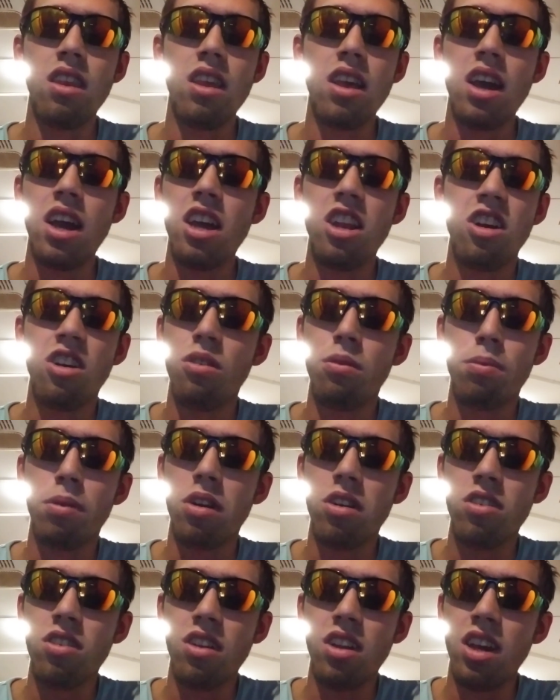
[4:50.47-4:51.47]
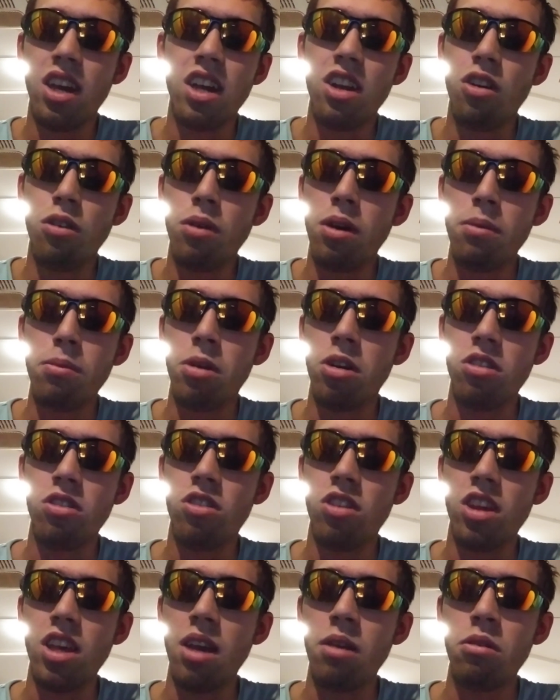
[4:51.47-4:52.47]
I don't personally. I don't want
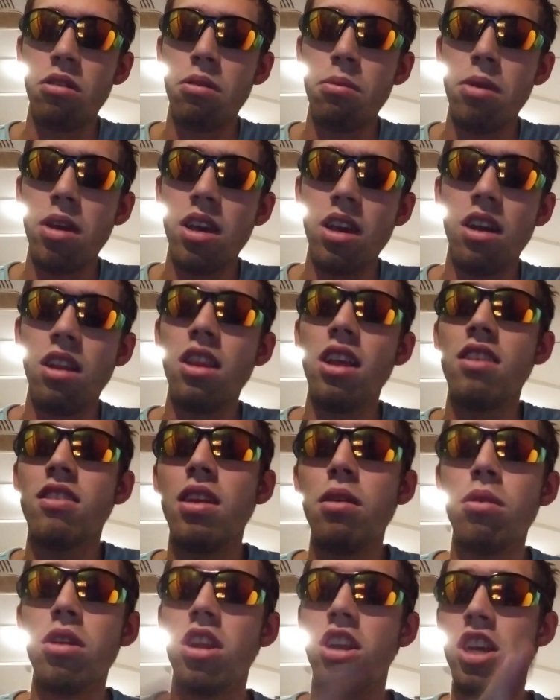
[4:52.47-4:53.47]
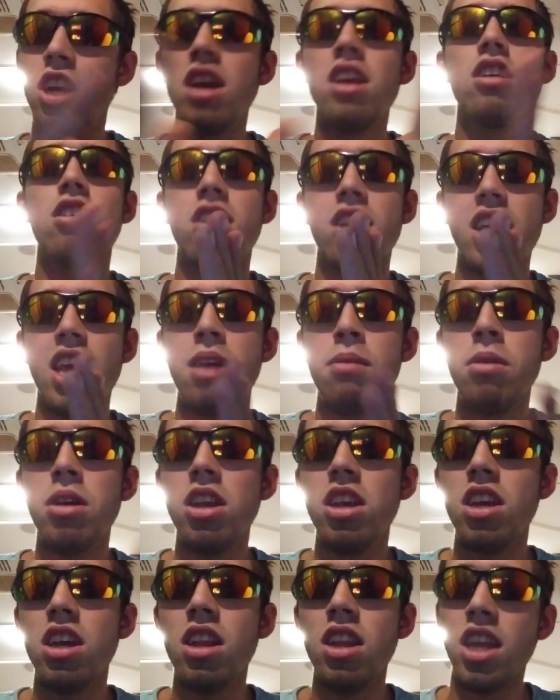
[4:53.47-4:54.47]
monster games to make unless they were to change the game
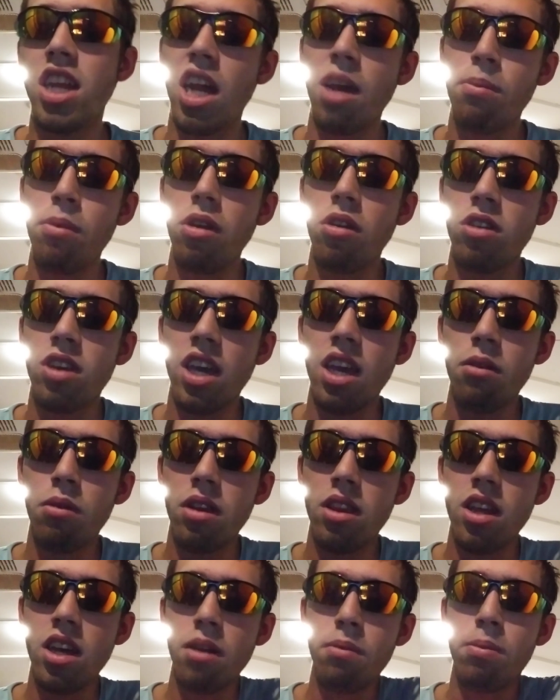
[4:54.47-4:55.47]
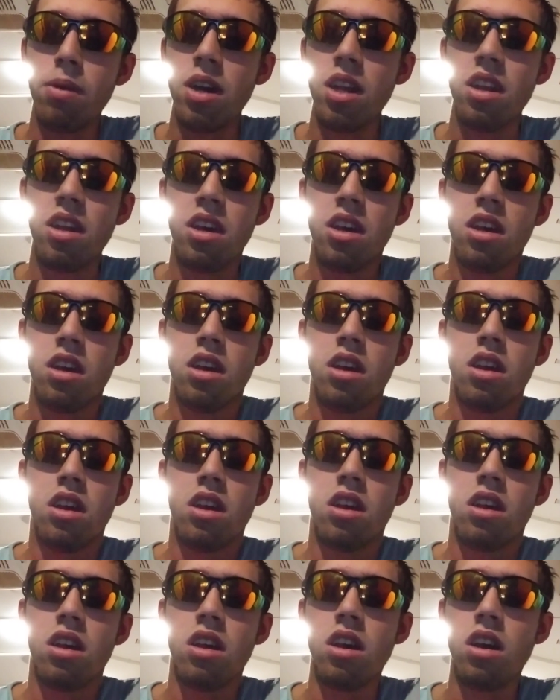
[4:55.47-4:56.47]
engine. Then I'd be okay with it. But
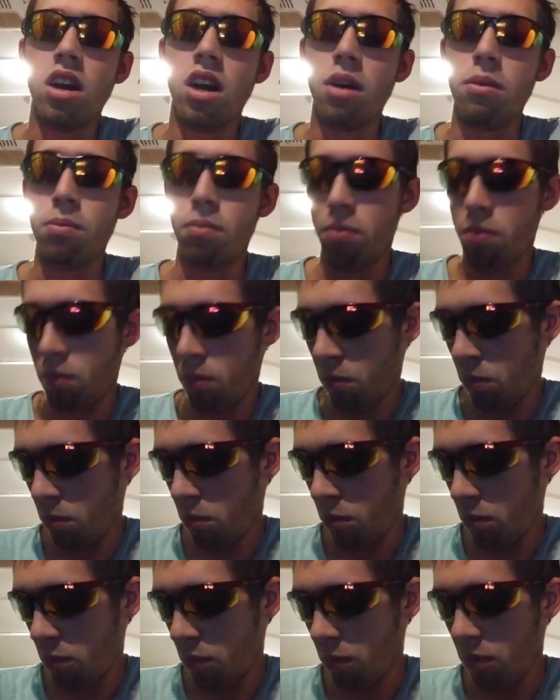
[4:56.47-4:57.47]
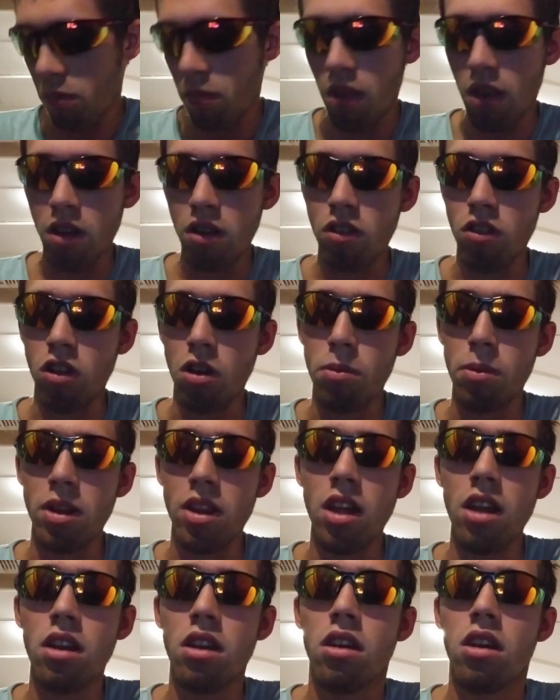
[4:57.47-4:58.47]
um, sorry
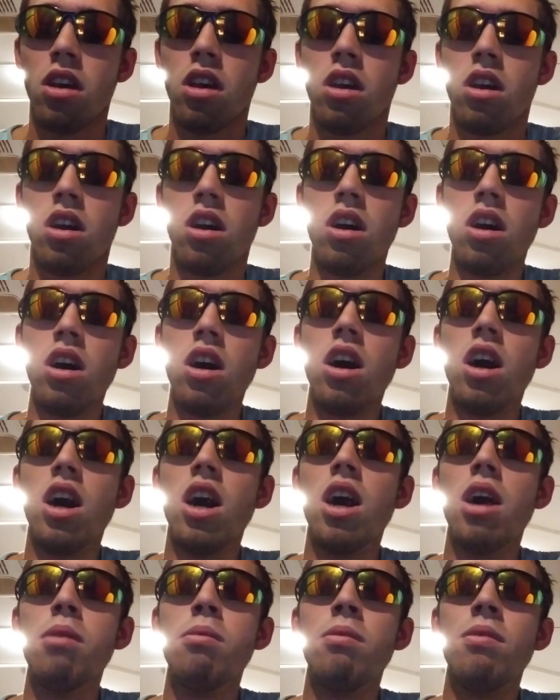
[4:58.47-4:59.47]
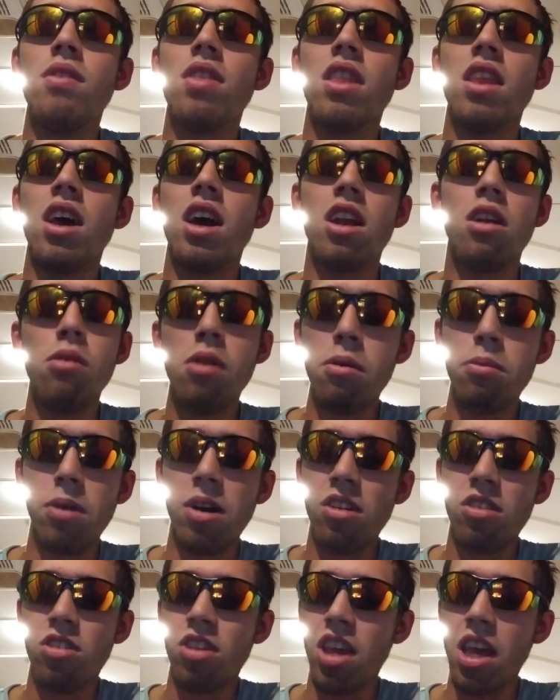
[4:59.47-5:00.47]
about that. Um, I don't want
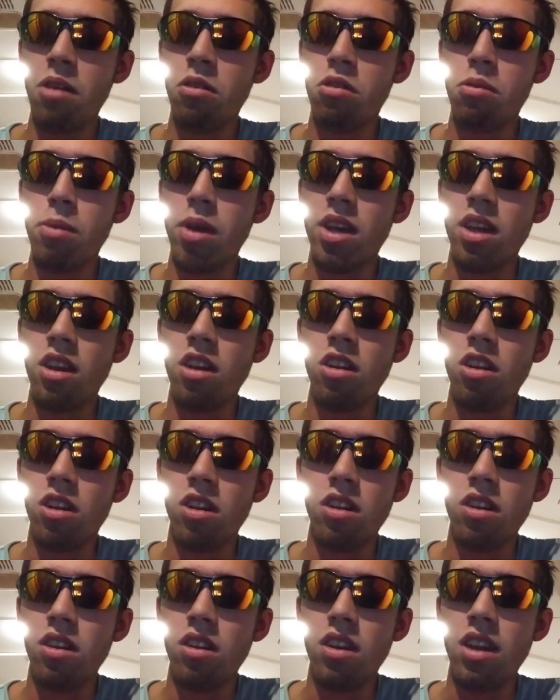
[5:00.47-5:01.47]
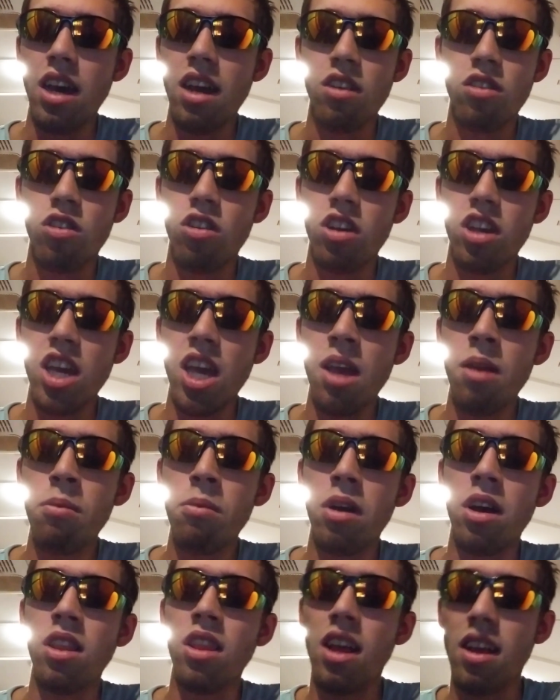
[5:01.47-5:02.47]
monster games to make another NASCAR game
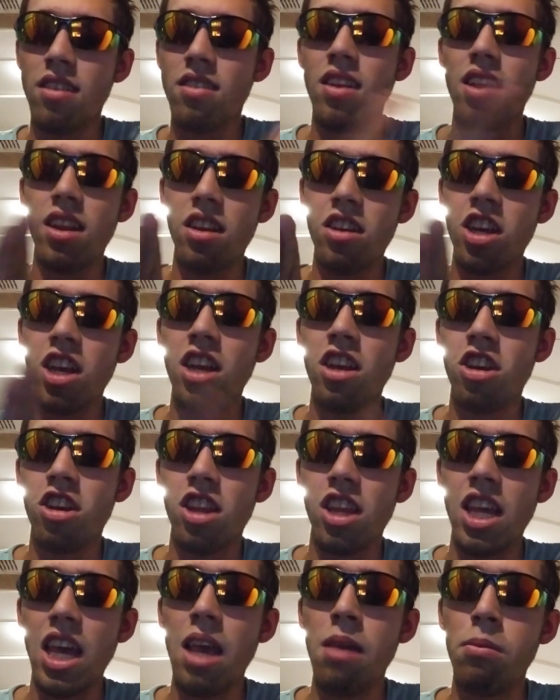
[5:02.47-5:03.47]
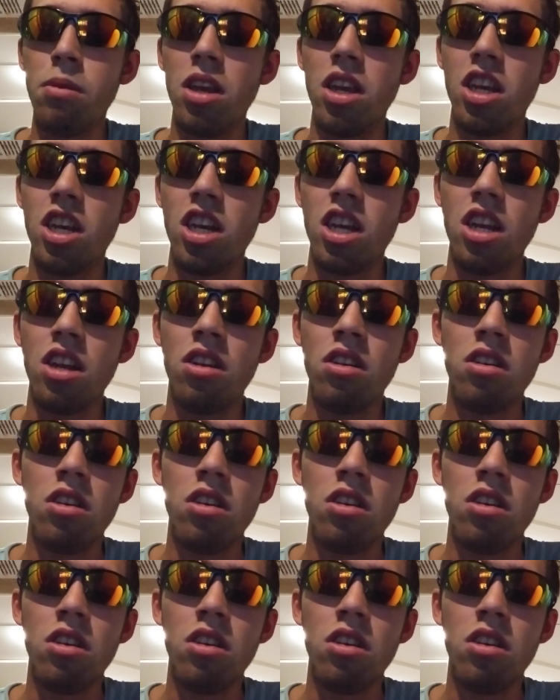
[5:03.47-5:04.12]
unless they change the game engine.